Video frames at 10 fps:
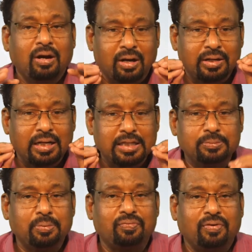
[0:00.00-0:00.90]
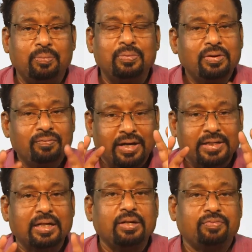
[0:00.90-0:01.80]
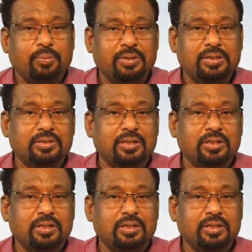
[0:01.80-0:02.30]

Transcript: or illegible form vital information,